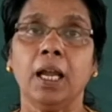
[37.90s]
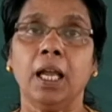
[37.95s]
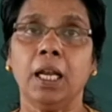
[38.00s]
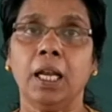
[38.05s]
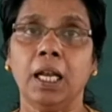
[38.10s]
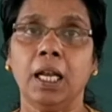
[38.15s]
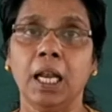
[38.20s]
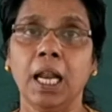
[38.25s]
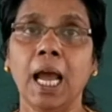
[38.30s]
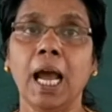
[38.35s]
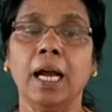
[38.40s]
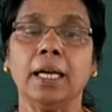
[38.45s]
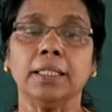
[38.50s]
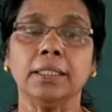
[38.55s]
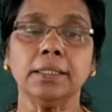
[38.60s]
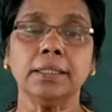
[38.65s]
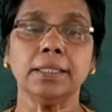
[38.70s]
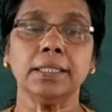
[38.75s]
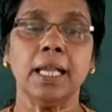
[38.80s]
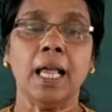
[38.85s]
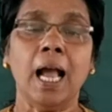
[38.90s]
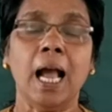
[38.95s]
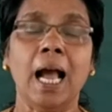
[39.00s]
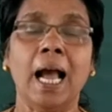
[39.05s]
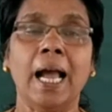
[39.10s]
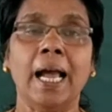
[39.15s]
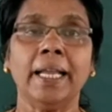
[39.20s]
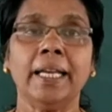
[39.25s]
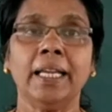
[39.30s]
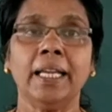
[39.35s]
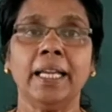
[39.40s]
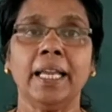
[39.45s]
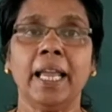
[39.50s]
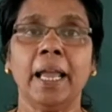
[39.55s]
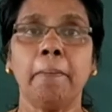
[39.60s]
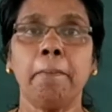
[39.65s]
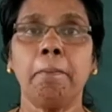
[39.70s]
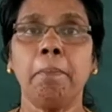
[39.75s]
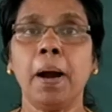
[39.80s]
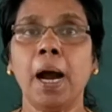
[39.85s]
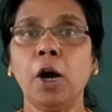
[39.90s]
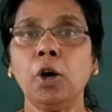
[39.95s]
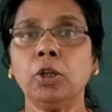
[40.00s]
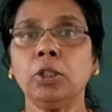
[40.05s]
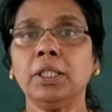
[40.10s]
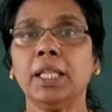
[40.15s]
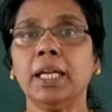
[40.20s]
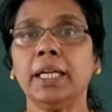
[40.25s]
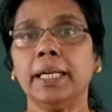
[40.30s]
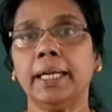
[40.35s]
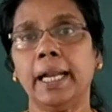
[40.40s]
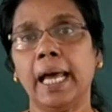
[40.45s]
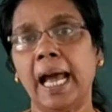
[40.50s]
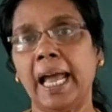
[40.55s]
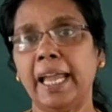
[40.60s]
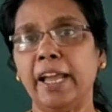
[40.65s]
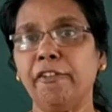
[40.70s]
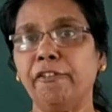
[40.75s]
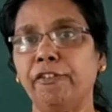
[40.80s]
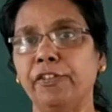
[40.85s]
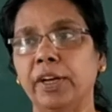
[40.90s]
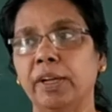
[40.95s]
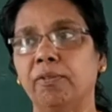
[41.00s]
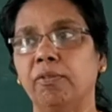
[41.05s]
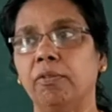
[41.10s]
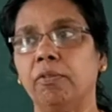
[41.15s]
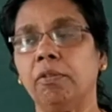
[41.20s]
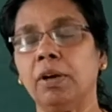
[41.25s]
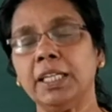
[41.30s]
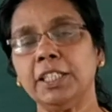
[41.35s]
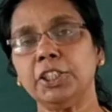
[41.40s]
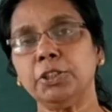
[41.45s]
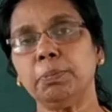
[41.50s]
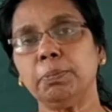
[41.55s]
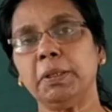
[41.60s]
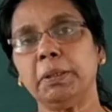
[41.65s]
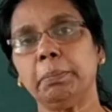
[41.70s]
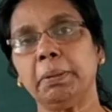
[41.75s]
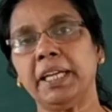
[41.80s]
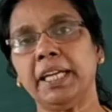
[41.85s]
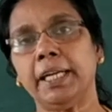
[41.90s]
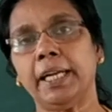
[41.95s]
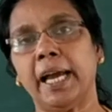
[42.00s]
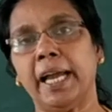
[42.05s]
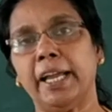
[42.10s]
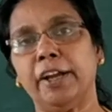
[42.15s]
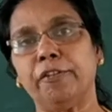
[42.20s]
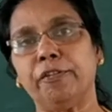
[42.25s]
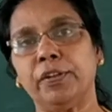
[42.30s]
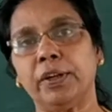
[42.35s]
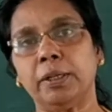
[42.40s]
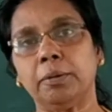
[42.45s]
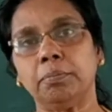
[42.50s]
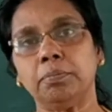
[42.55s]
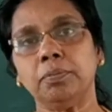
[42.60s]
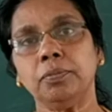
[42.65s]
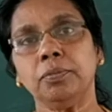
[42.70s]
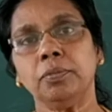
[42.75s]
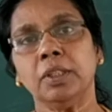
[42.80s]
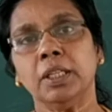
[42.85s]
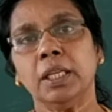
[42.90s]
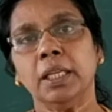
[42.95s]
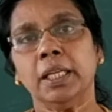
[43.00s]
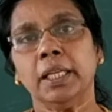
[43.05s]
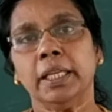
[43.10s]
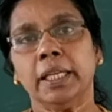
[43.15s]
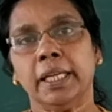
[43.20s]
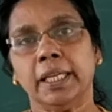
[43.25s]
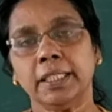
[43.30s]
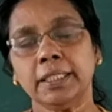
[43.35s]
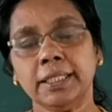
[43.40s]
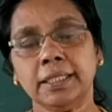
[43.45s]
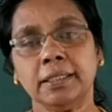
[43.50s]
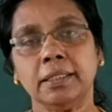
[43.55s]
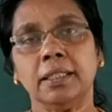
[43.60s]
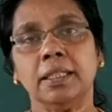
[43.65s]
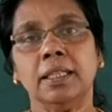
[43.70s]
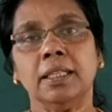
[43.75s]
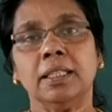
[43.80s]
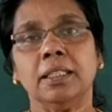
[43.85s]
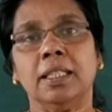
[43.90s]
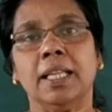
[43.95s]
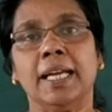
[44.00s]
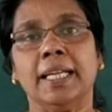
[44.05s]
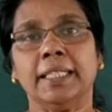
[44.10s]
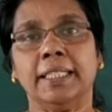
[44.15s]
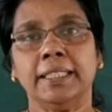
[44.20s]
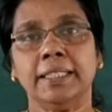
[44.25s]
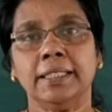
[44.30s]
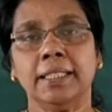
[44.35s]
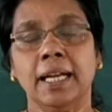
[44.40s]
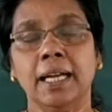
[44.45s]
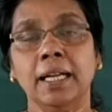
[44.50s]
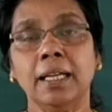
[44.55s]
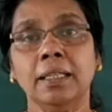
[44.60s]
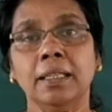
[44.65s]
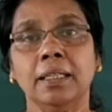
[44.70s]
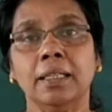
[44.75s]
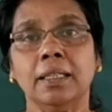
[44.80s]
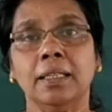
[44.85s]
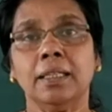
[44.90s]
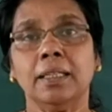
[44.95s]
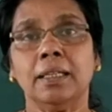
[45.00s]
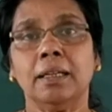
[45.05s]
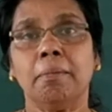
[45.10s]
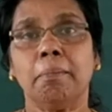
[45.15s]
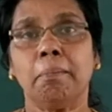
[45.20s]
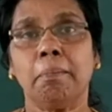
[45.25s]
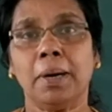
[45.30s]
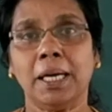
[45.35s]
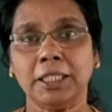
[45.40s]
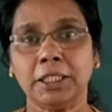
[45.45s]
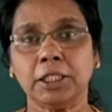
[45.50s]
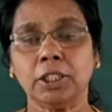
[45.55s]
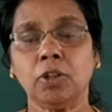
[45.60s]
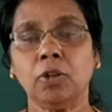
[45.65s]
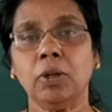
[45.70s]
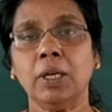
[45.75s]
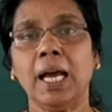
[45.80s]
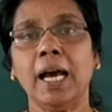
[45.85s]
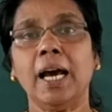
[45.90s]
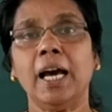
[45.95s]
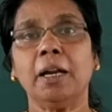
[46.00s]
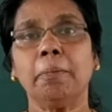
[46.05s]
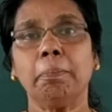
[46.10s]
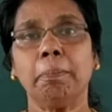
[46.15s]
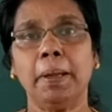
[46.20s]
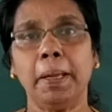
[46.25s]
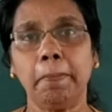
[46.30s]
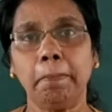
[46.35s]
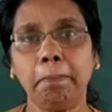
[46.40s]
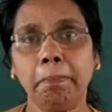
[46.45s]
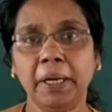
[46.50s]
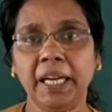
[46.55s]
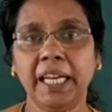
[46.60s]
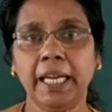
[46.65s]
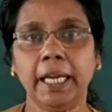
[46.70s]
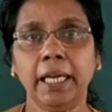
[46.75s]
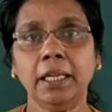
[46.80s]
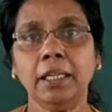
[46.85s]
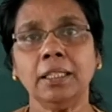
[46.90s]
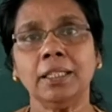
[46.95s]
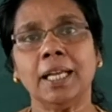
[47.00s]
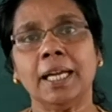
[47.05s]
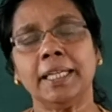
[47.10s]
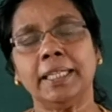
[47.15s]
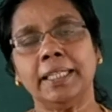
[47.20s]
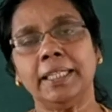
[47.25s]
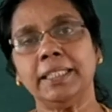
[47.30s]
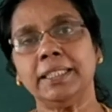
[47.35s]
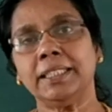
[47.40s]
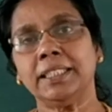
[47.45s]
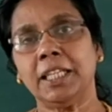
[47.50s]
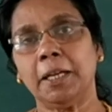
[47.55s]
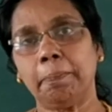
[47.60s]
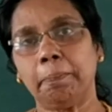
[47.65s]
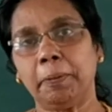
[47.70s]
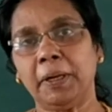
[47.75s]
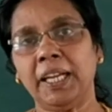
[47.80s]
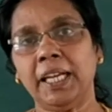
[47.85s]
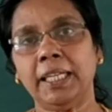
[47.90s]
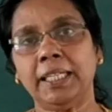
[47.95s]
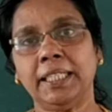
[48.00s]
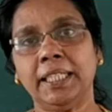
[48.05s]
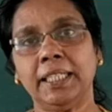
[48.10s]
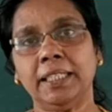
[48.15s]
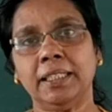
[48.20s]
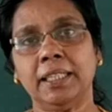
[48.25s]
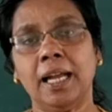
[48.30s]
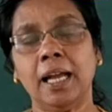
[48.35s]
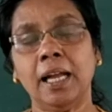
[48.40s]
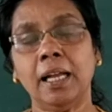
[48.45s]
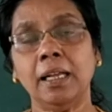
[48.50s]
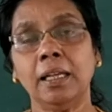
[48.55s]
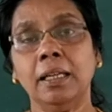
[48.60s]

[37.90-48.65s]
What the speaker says: lungs and above the diaphragm. What is meant by diaphragm? Yes, that is the muscular membrane that is separating the